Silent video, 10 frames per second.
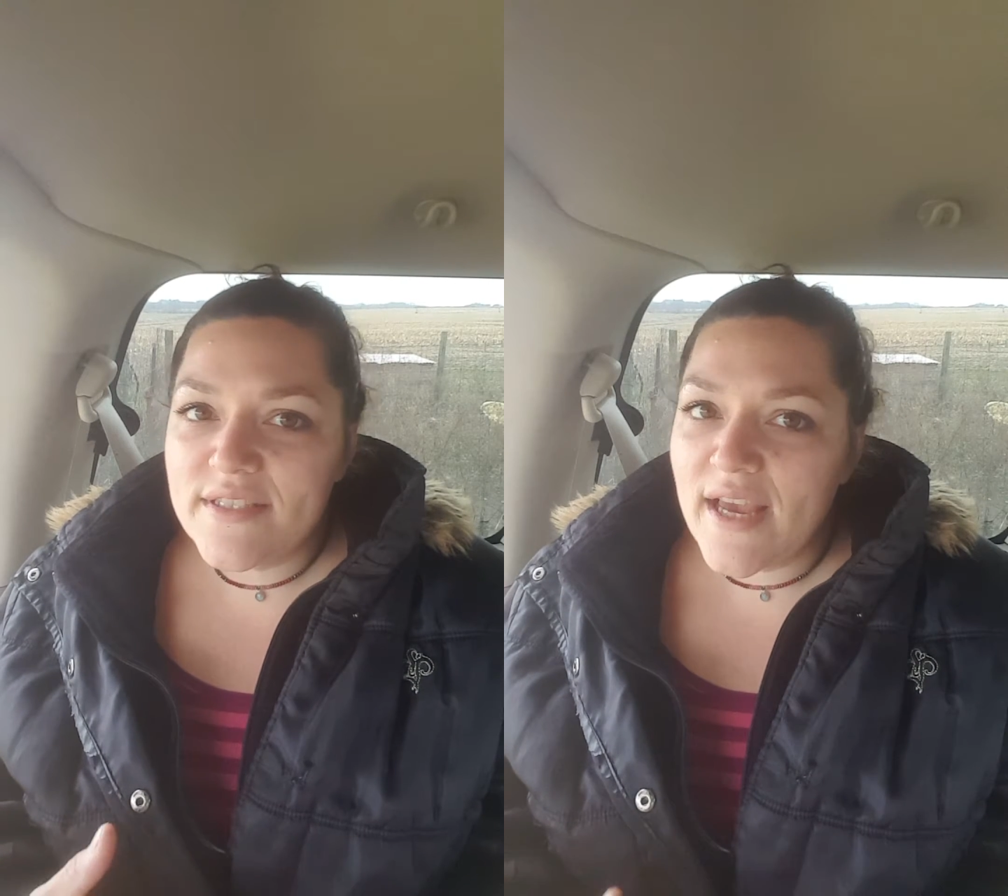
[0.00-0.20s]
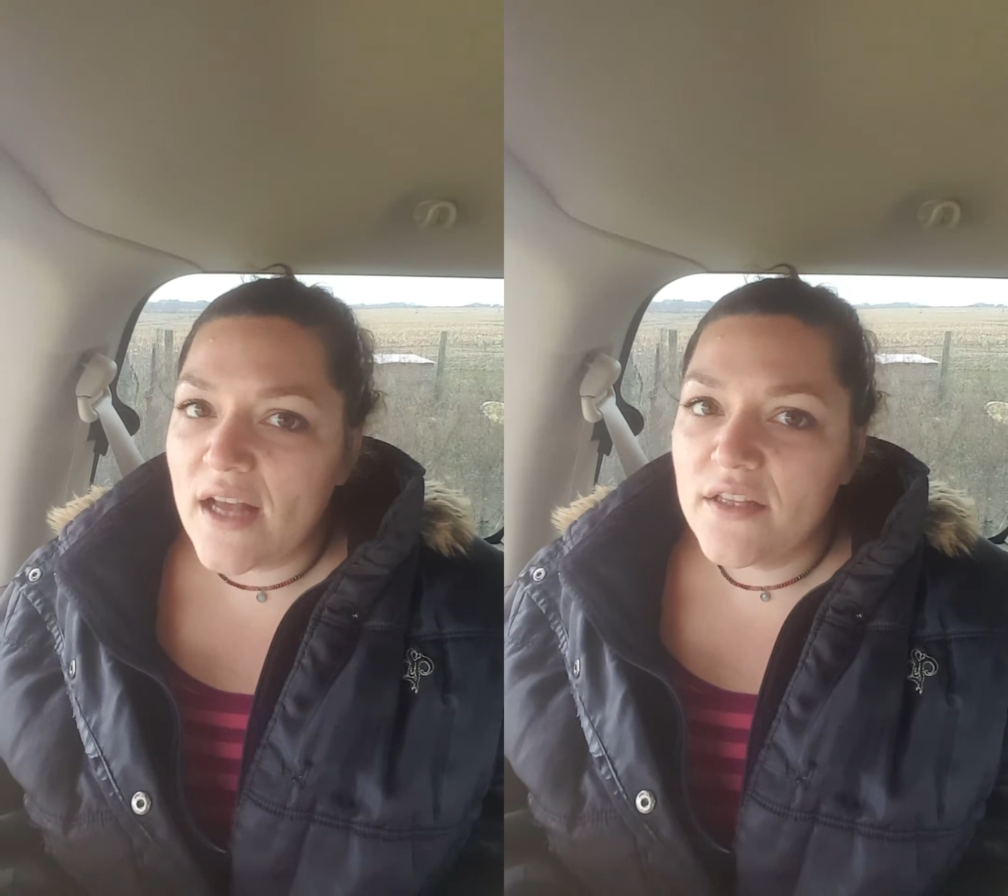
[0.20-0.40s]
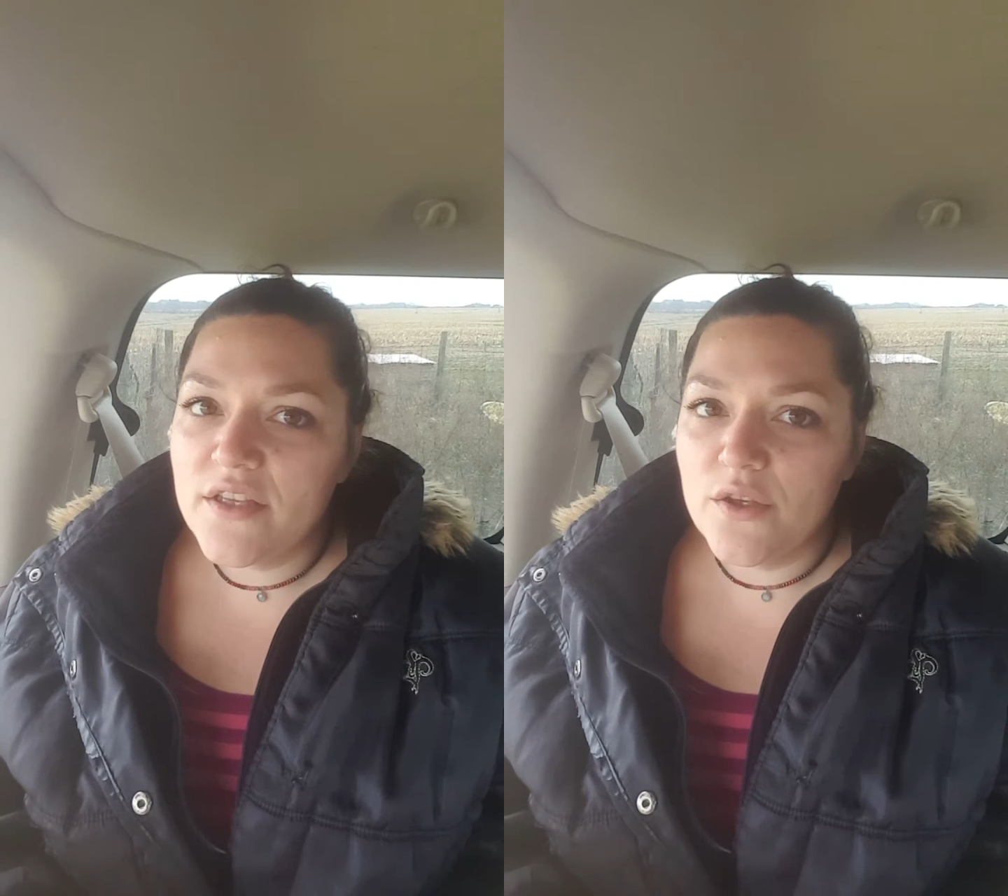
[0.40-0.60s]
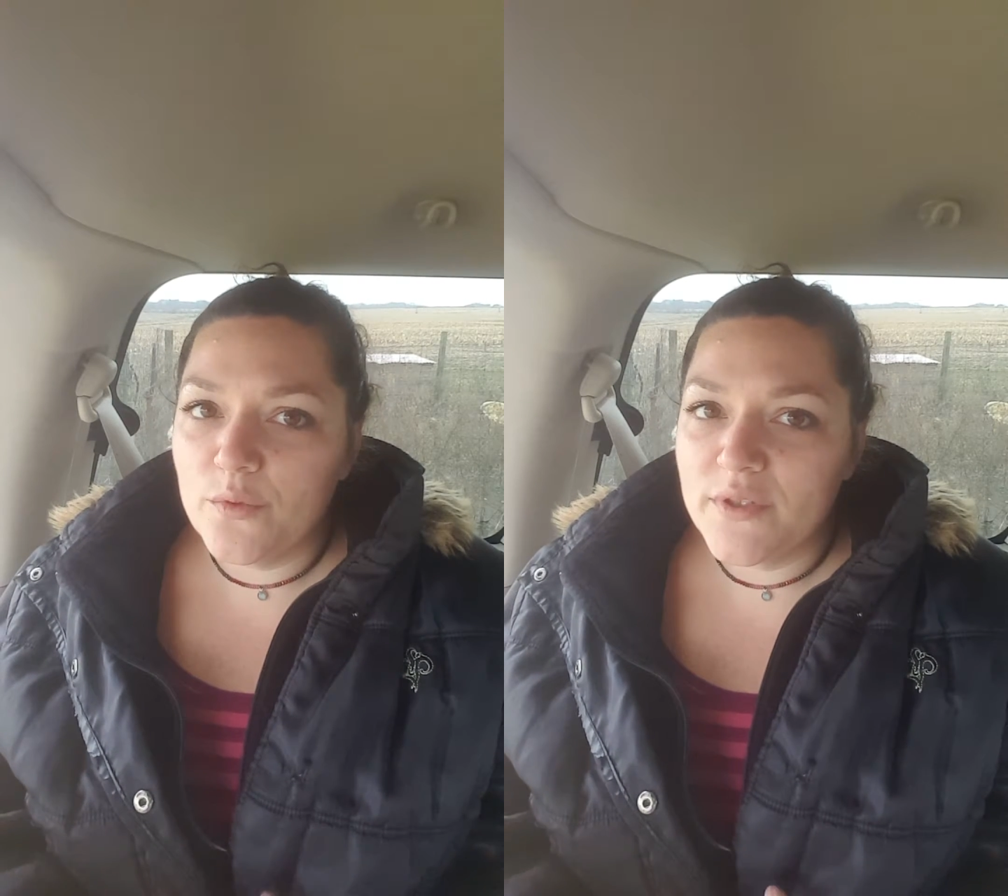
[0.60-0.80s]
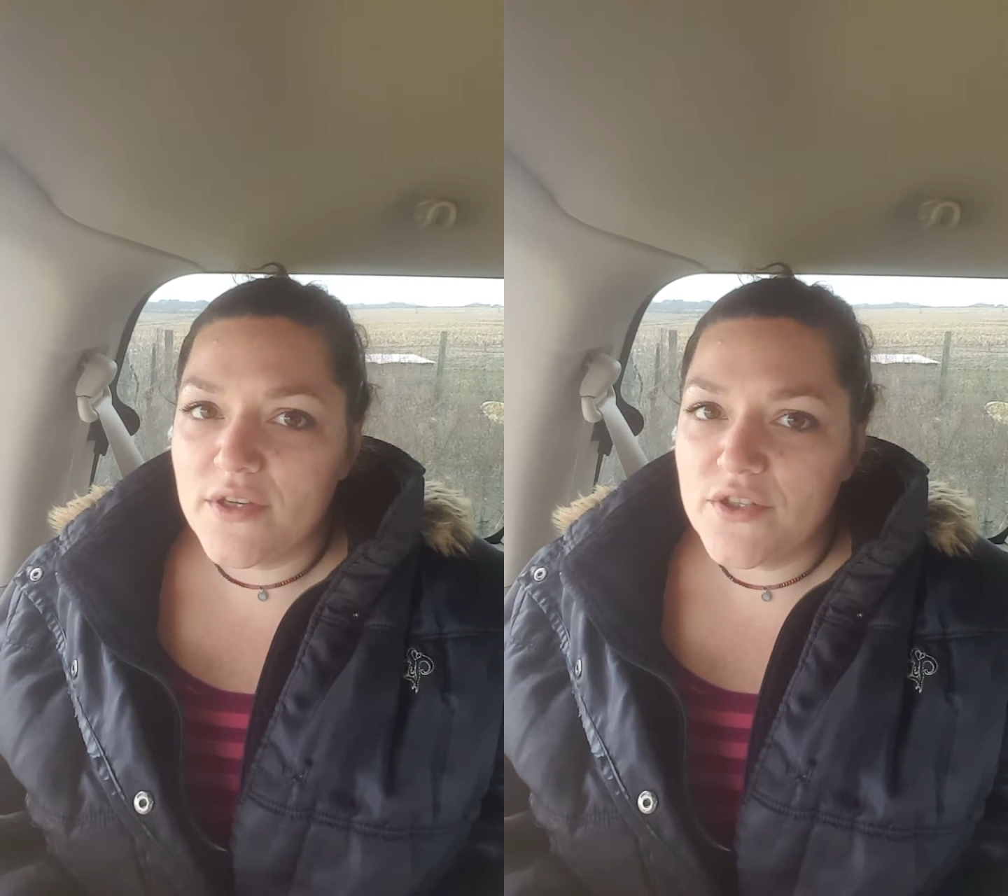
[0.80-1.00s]
telling you
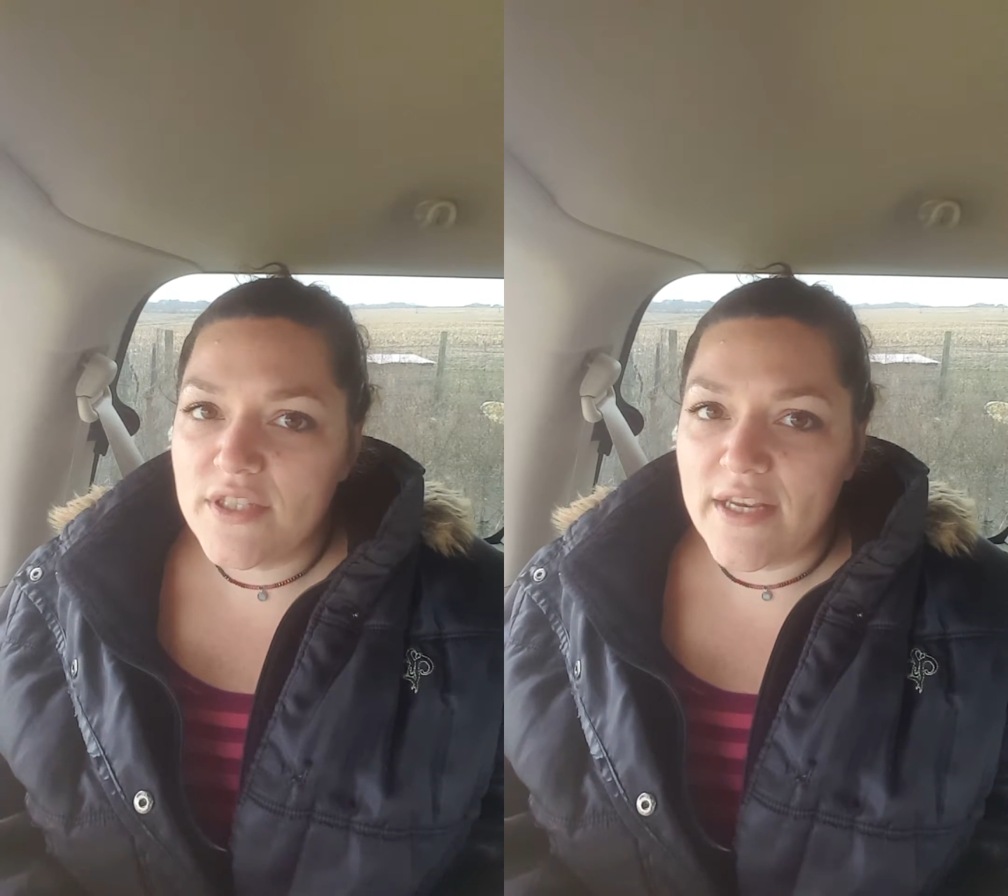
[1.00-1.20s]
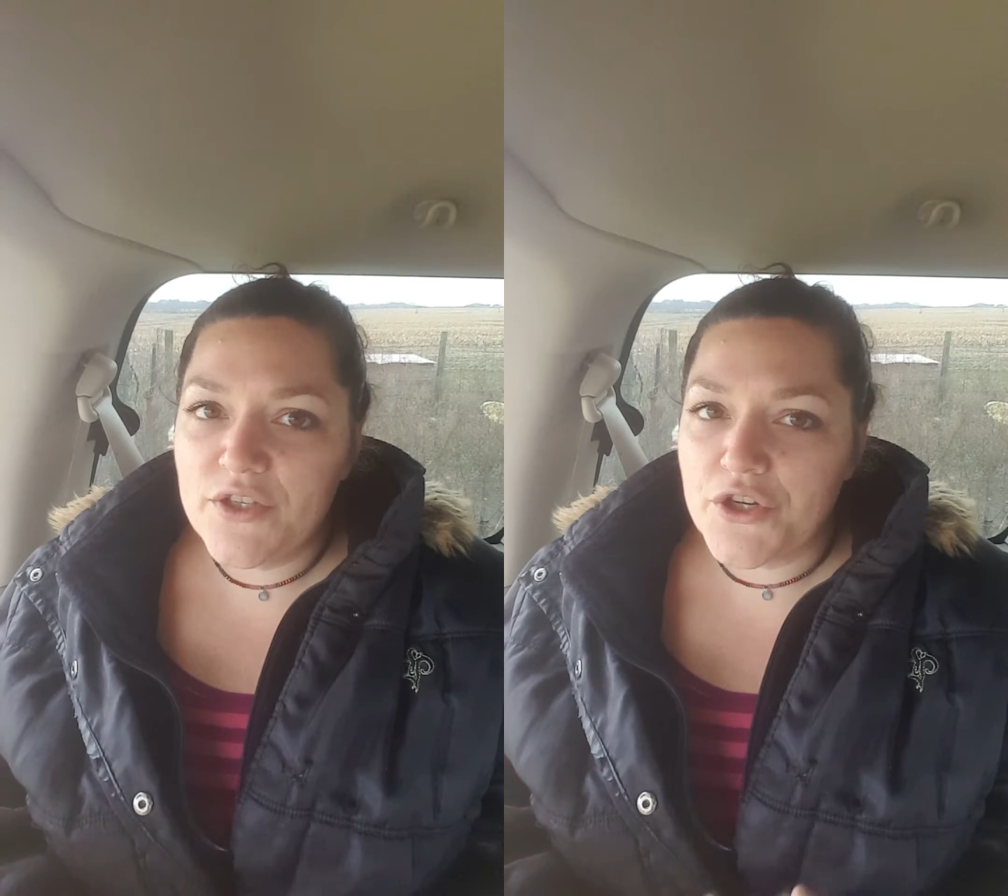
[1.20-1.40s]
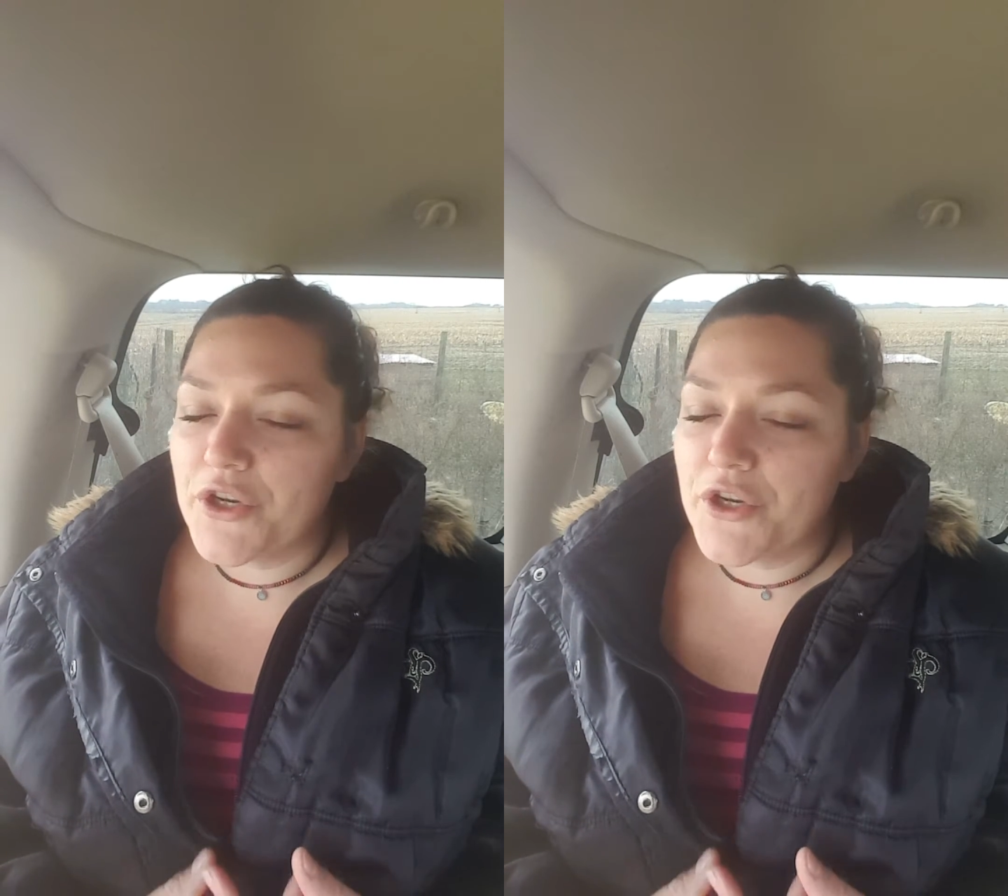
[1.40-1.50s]
when there's danger.